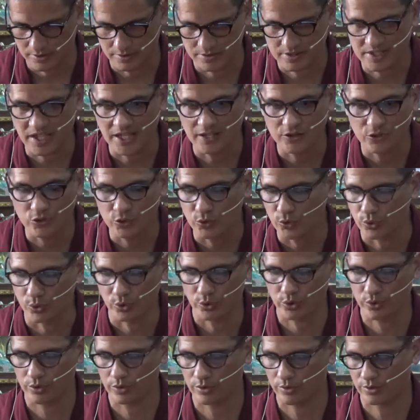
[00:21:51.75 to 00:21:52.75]
Tengyur,
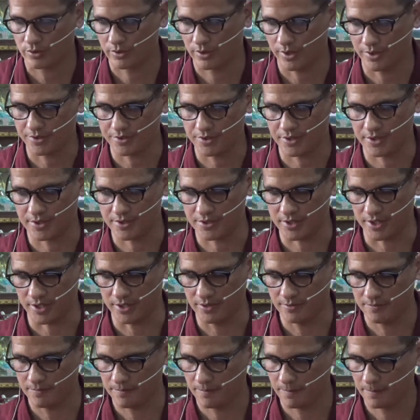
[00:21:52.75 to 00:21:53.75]
as they say,
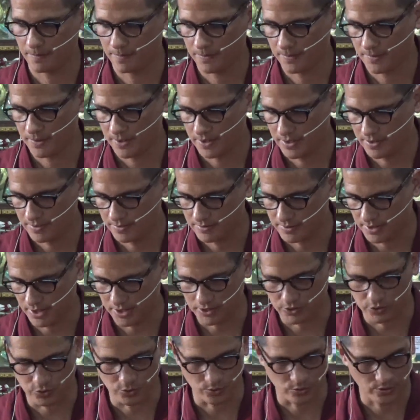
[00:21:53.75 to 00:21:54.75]

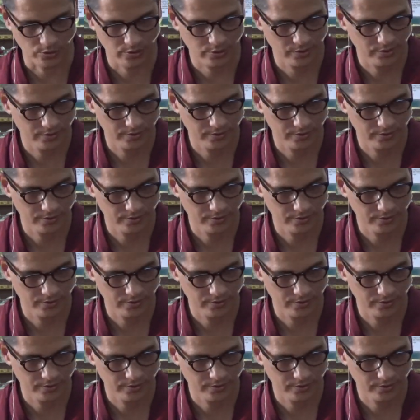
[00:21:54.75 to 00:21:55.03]
Tengyur,